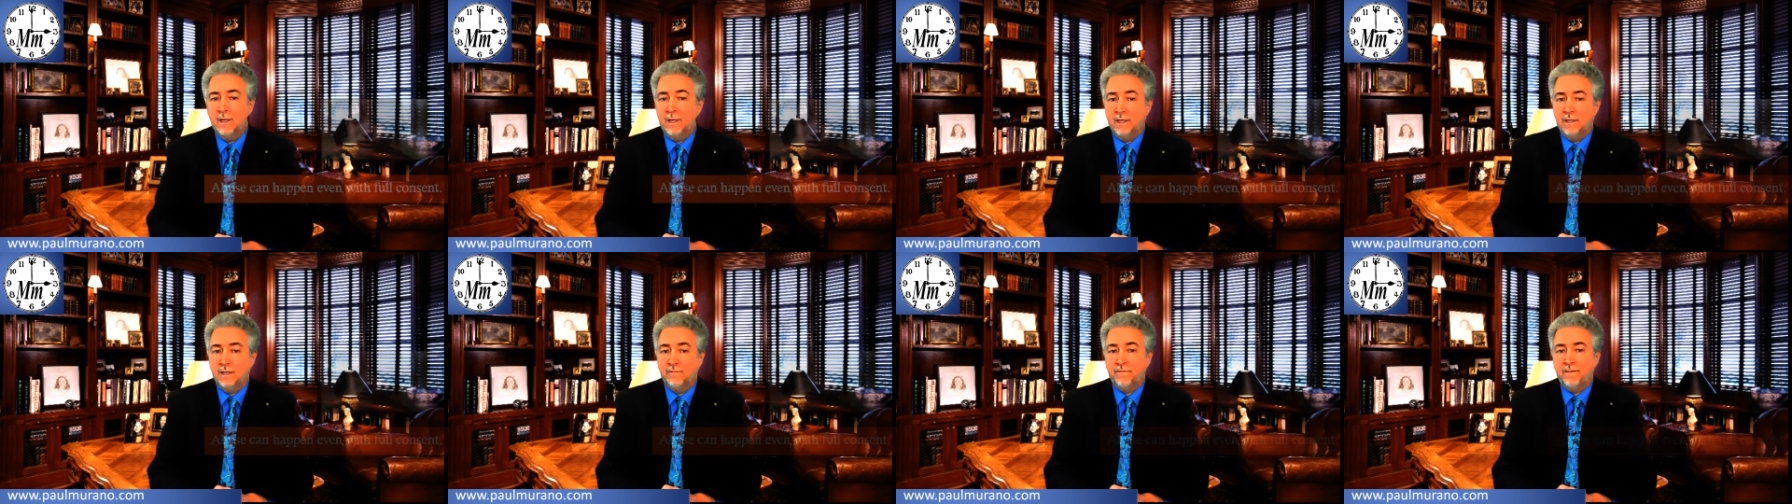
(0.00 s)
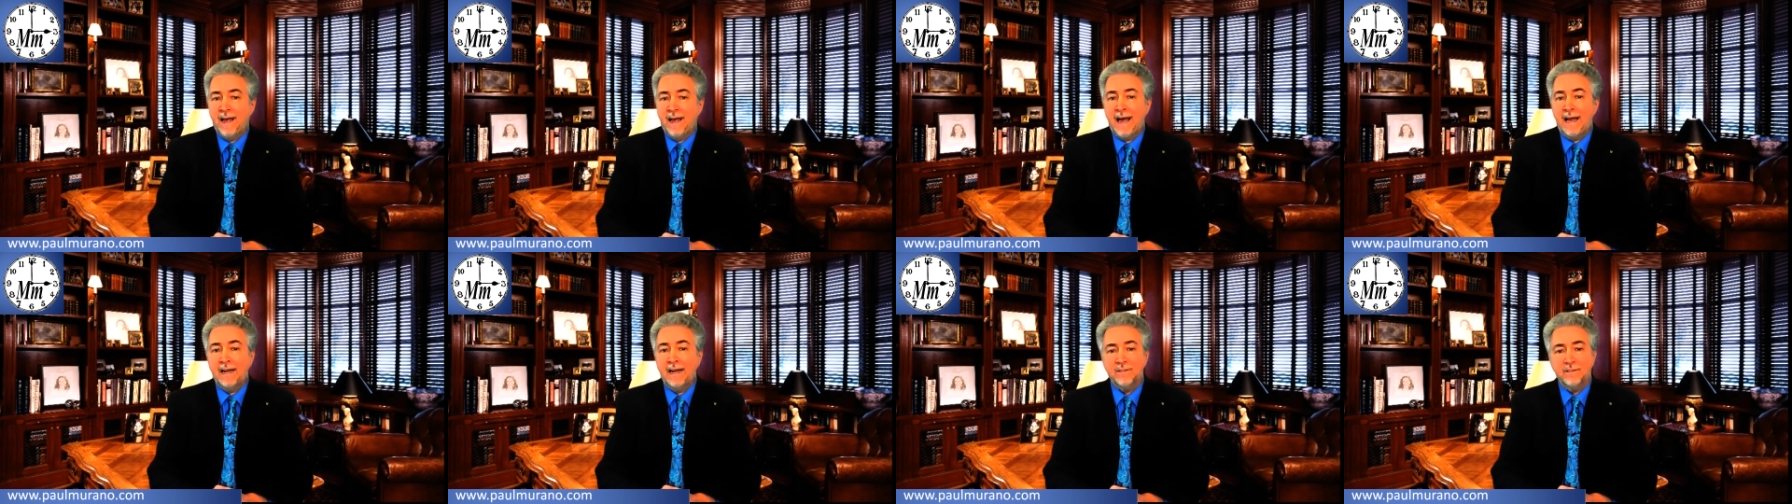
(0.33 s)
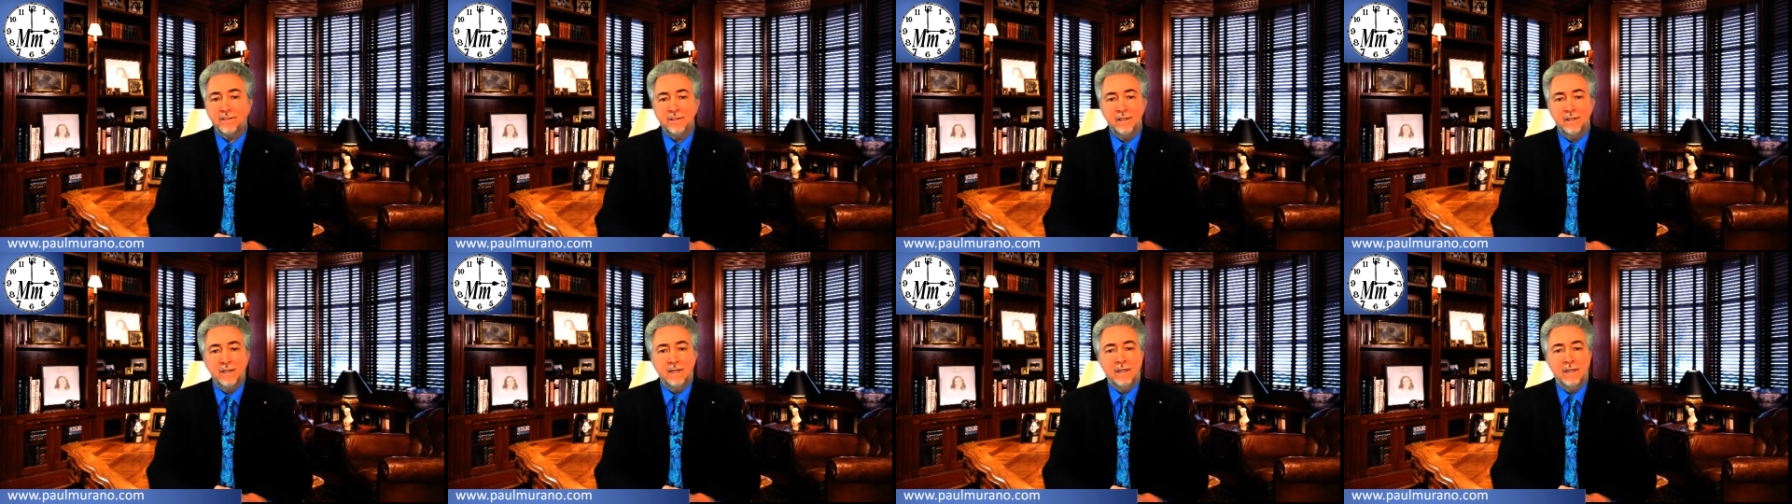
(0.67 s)
In
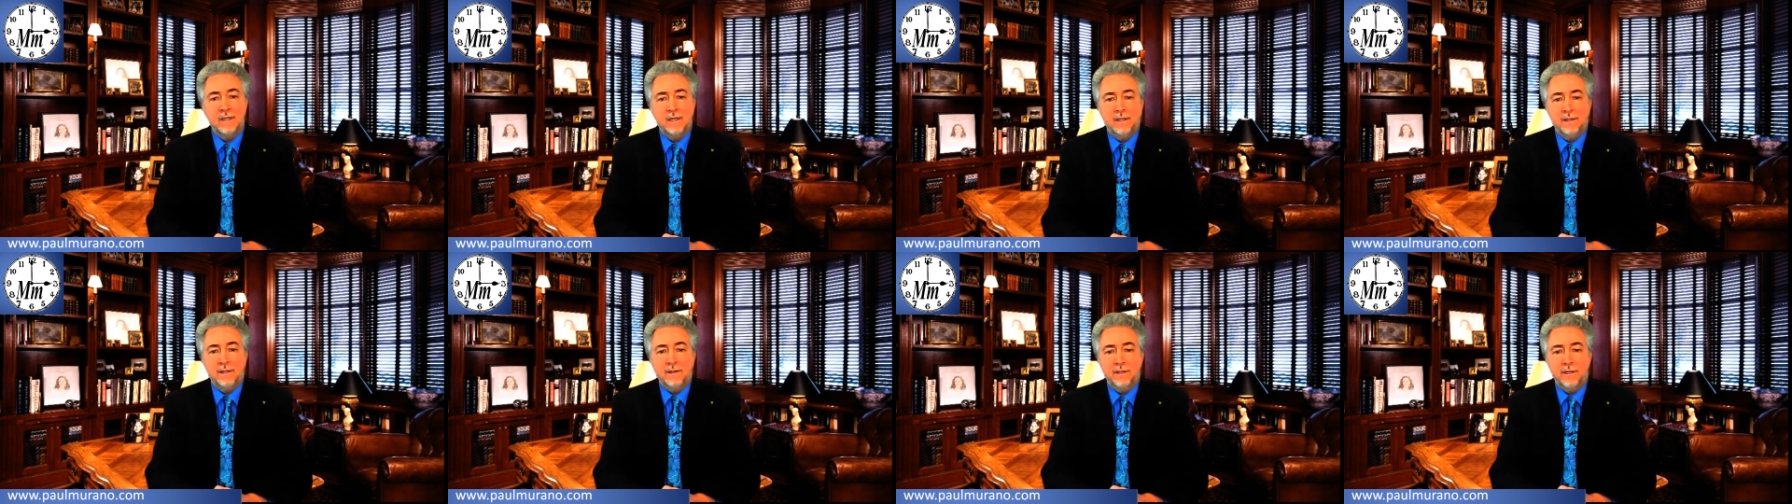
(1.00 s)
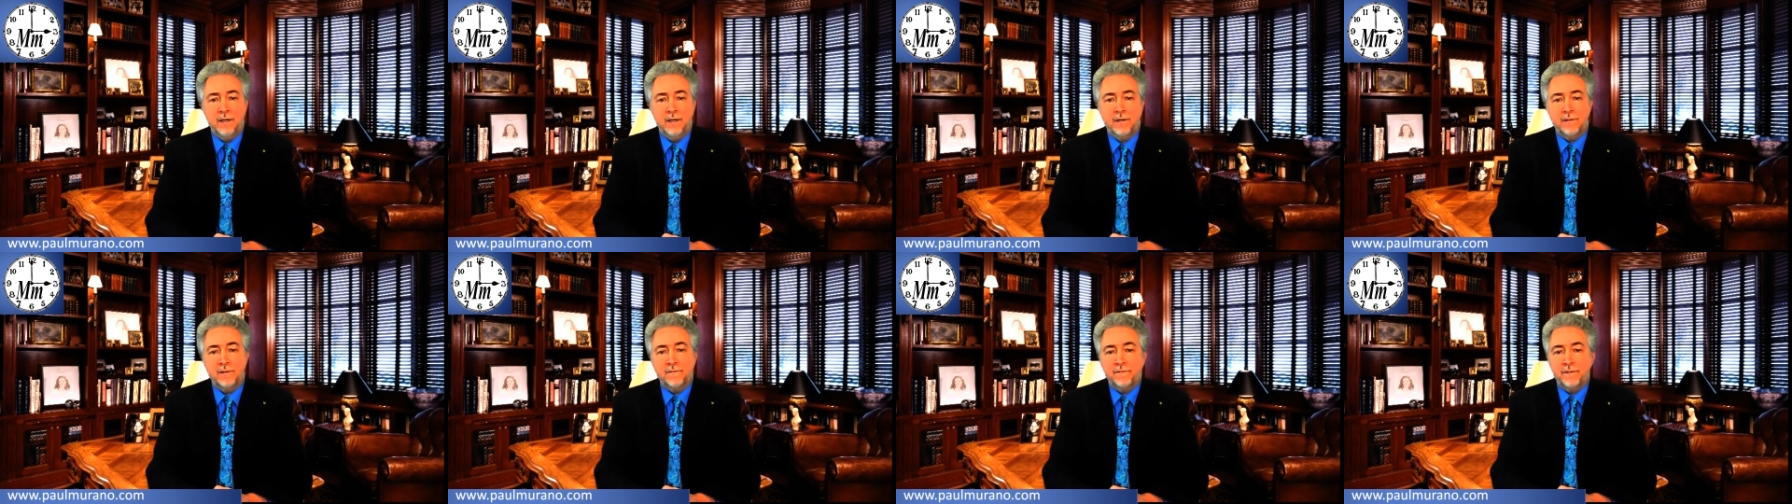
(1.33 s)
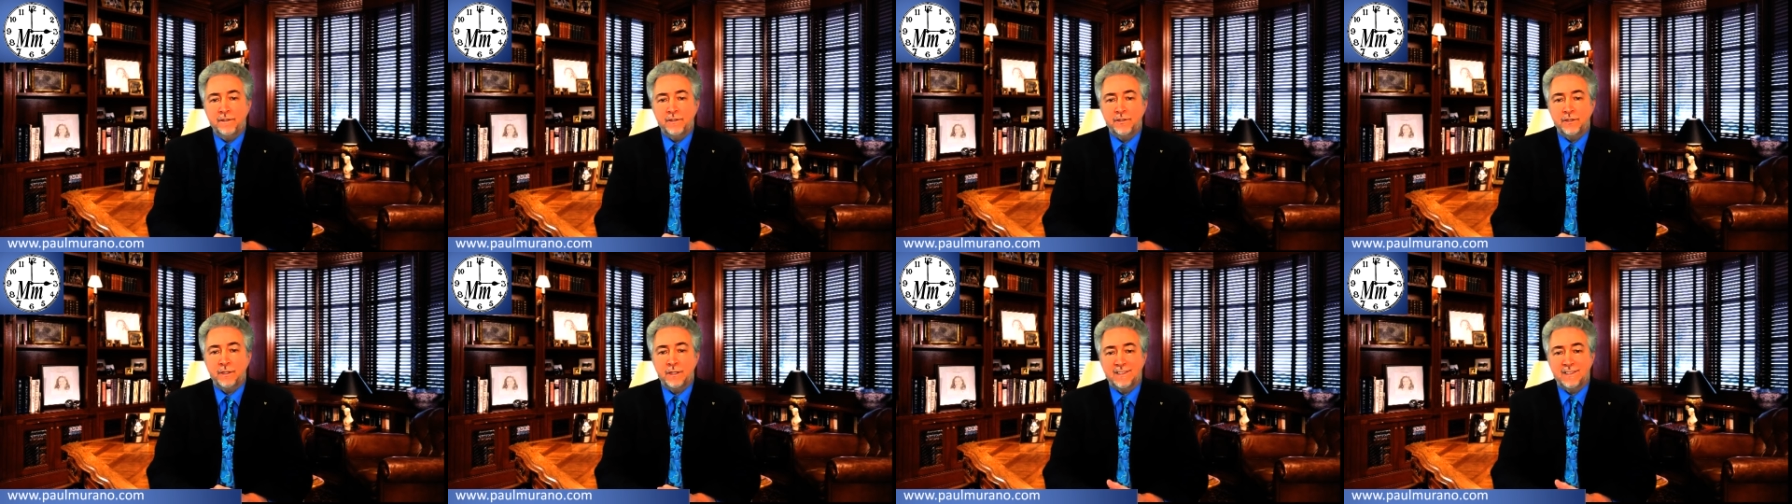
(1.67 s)
fact, the
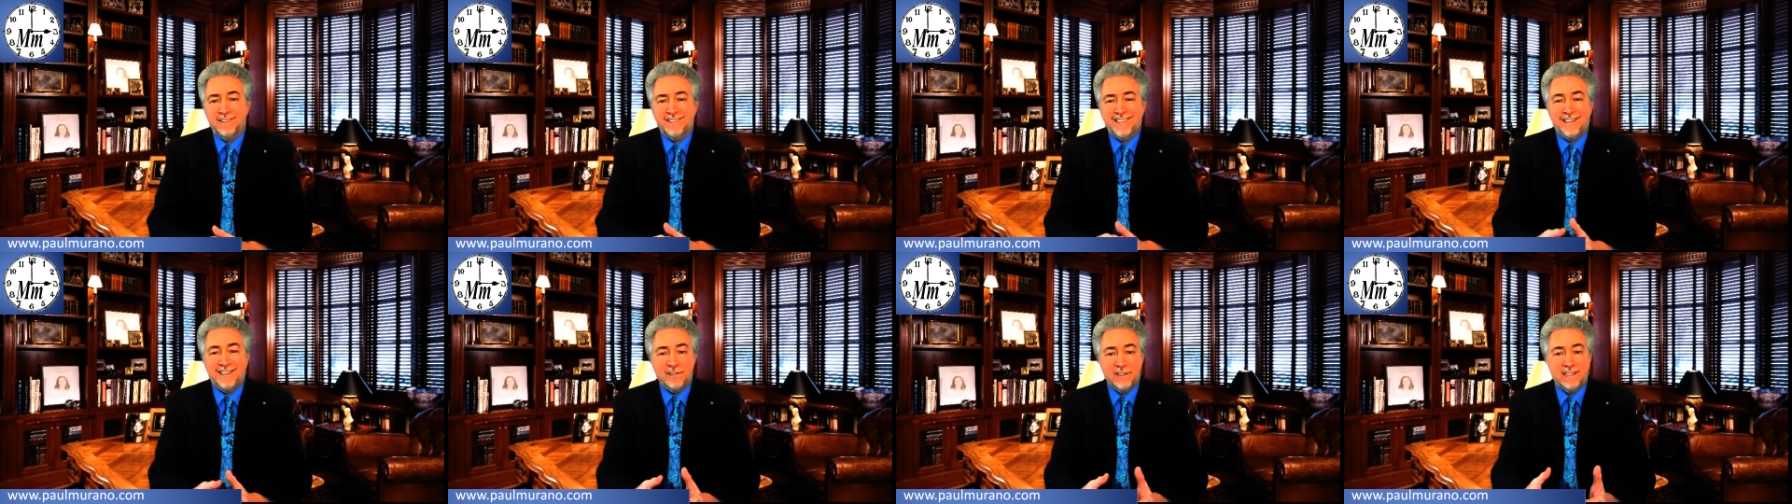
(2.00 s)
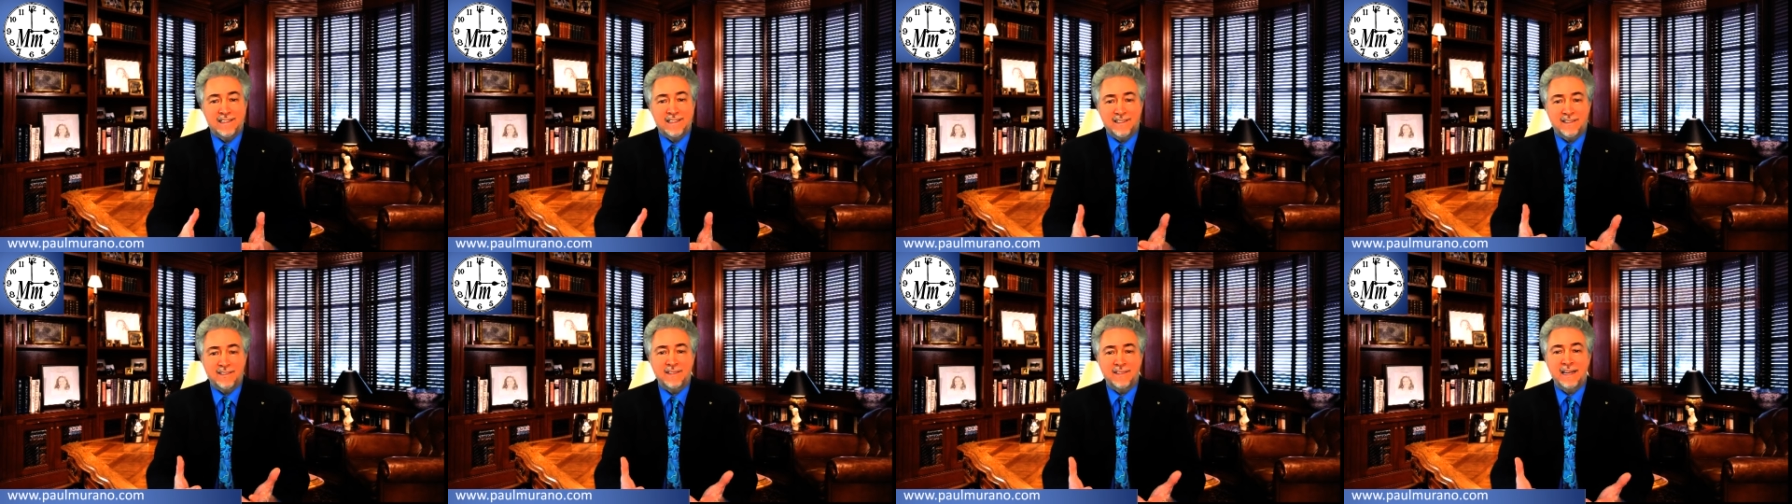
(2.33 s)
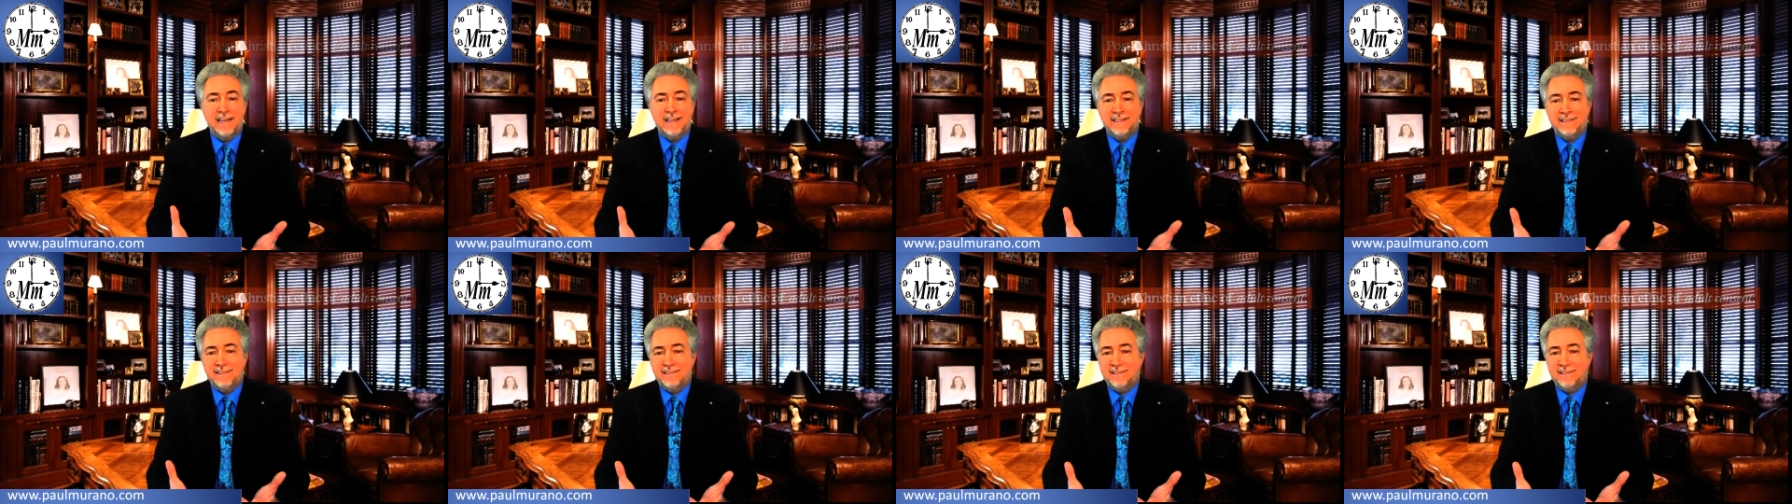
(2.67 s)
artificial adult
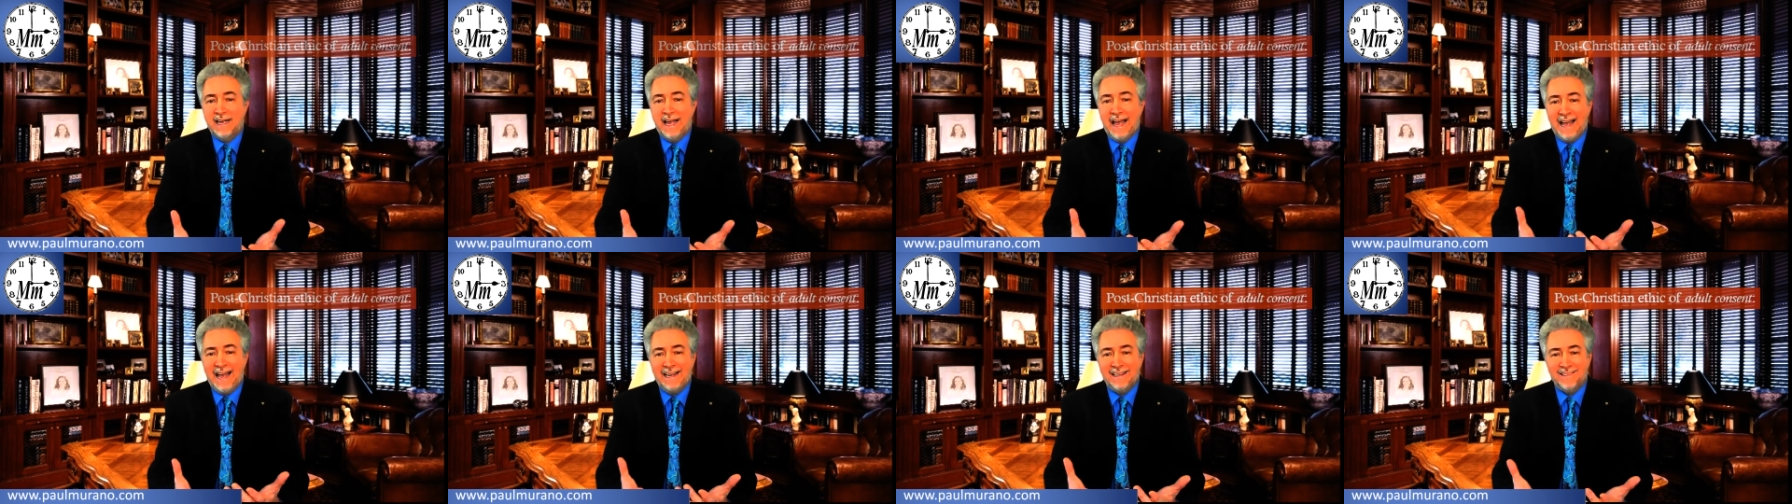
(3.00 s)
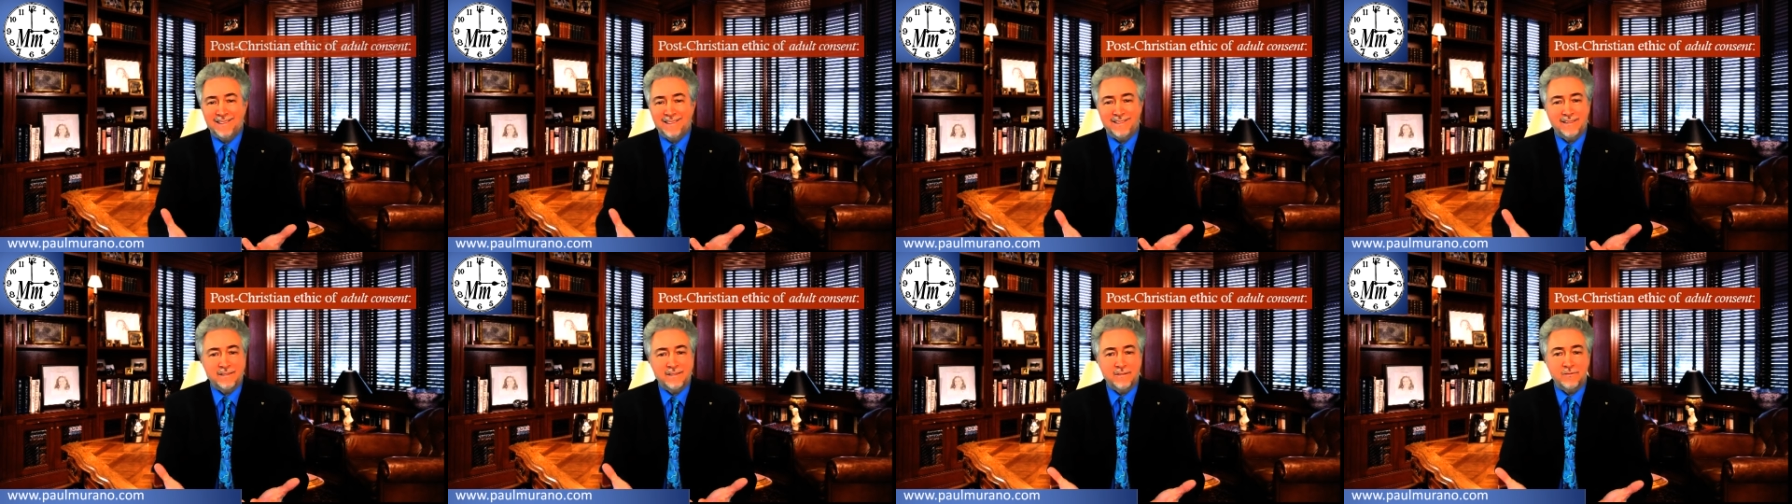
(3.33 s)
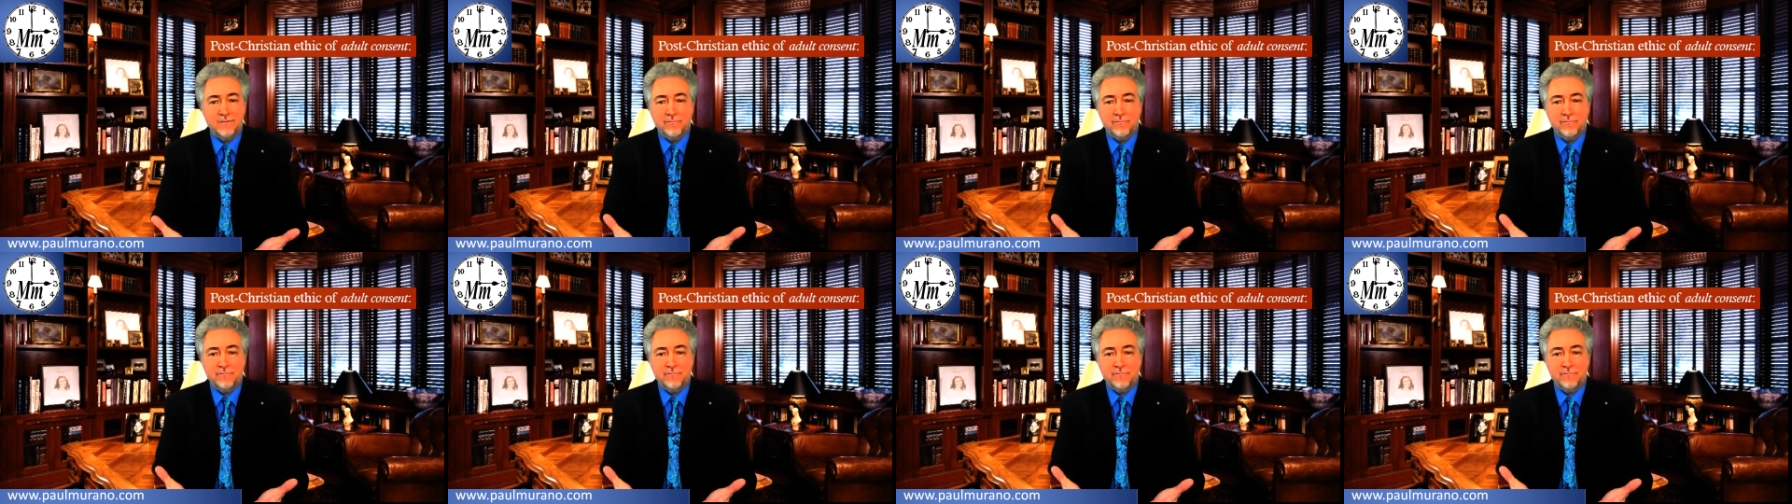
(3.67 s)
consent has